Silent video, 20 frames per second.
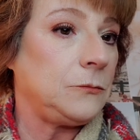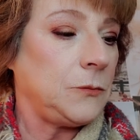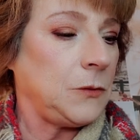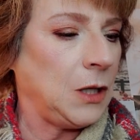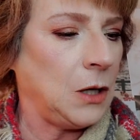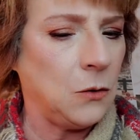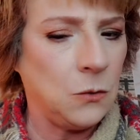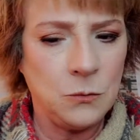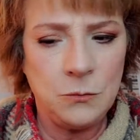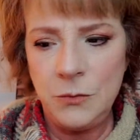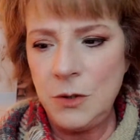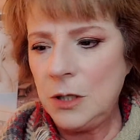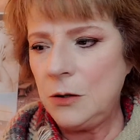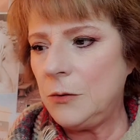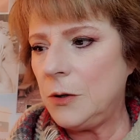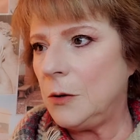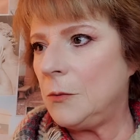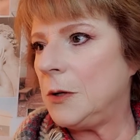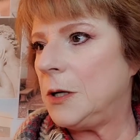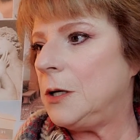Oh, you know
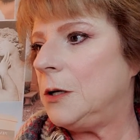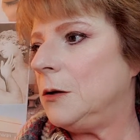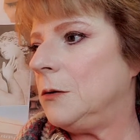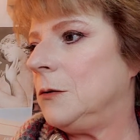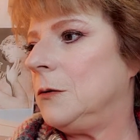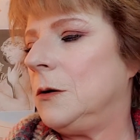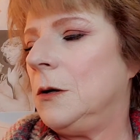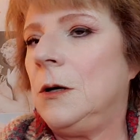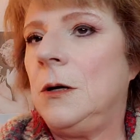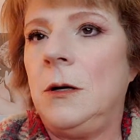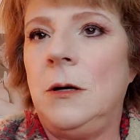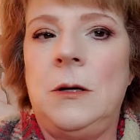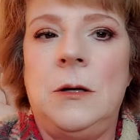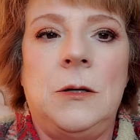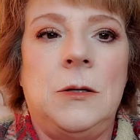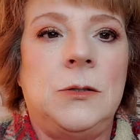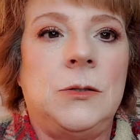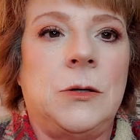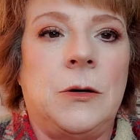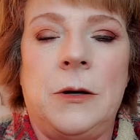what I want to do?
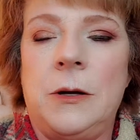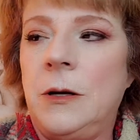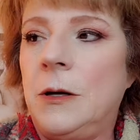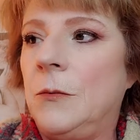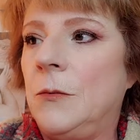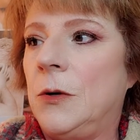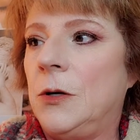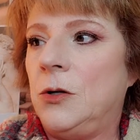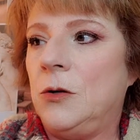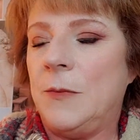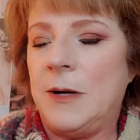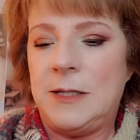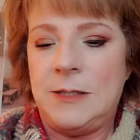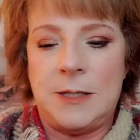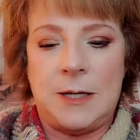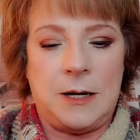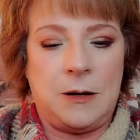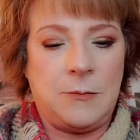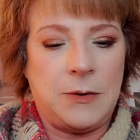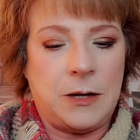Sorry, I want to do my
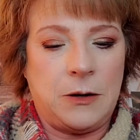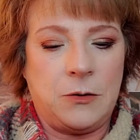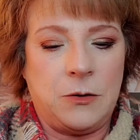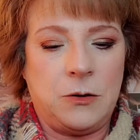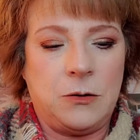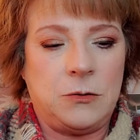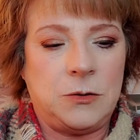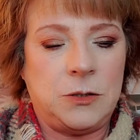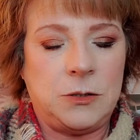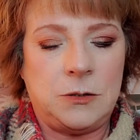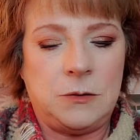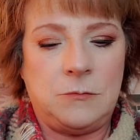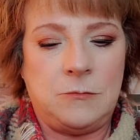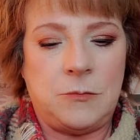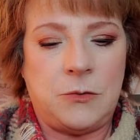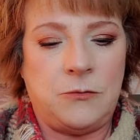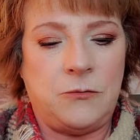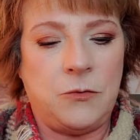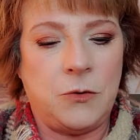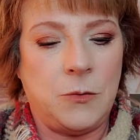setting powder
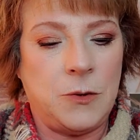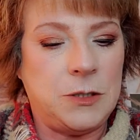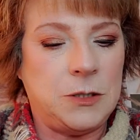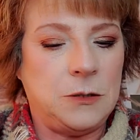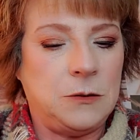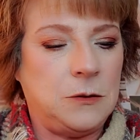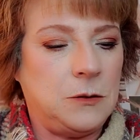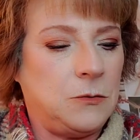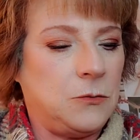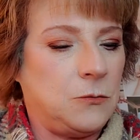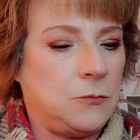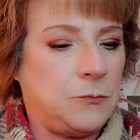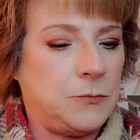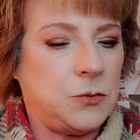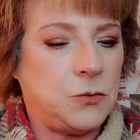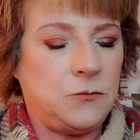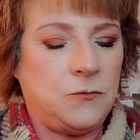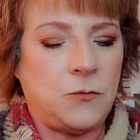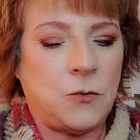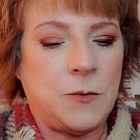before
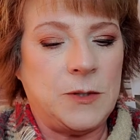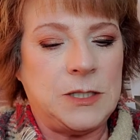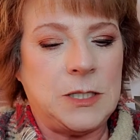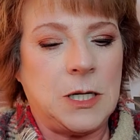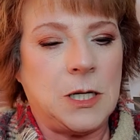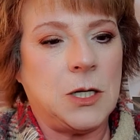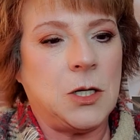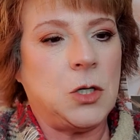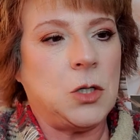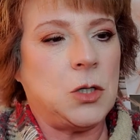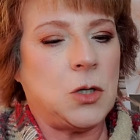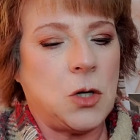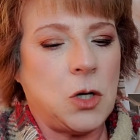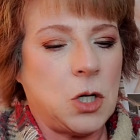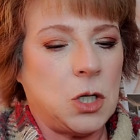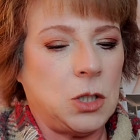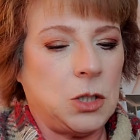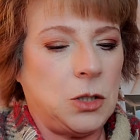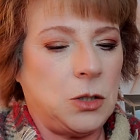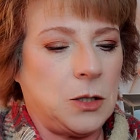we take a good
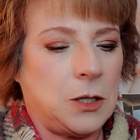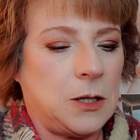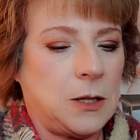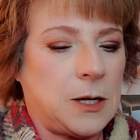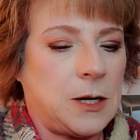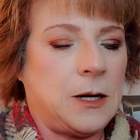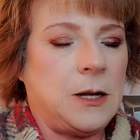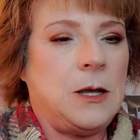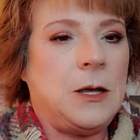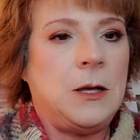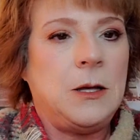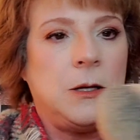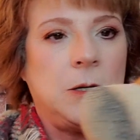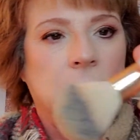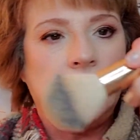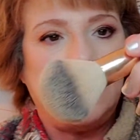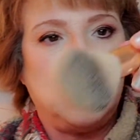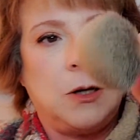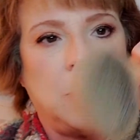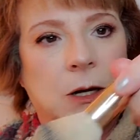look at that.
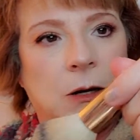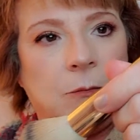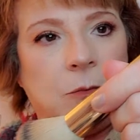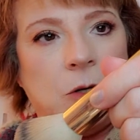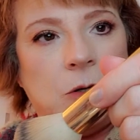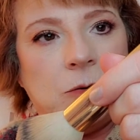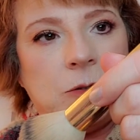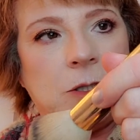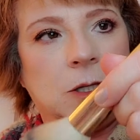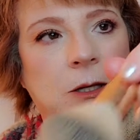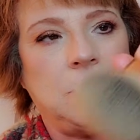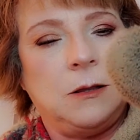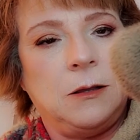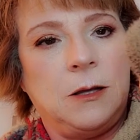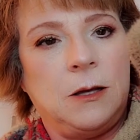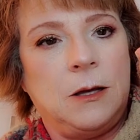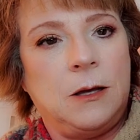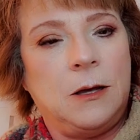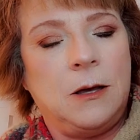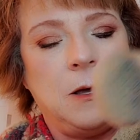So again, I'm using
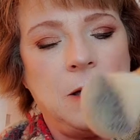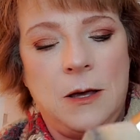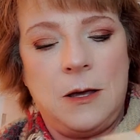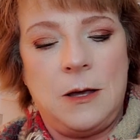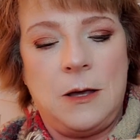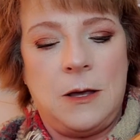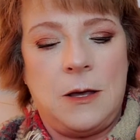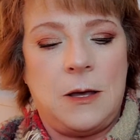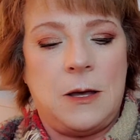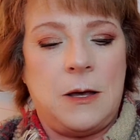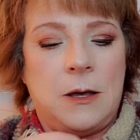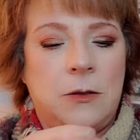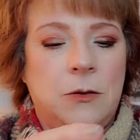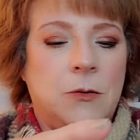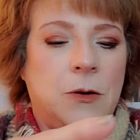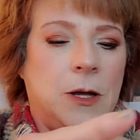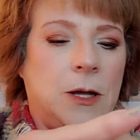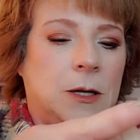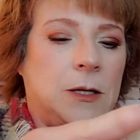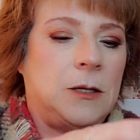the
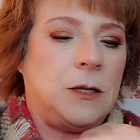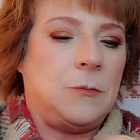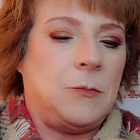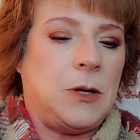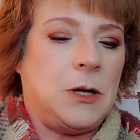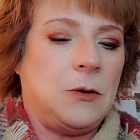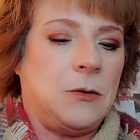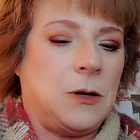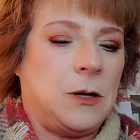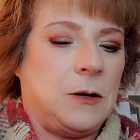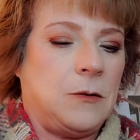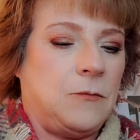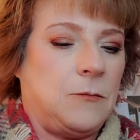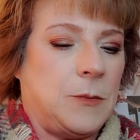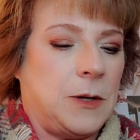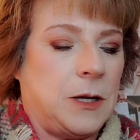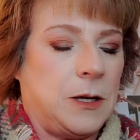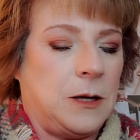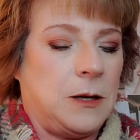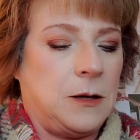other end, the bigger end of
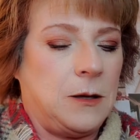my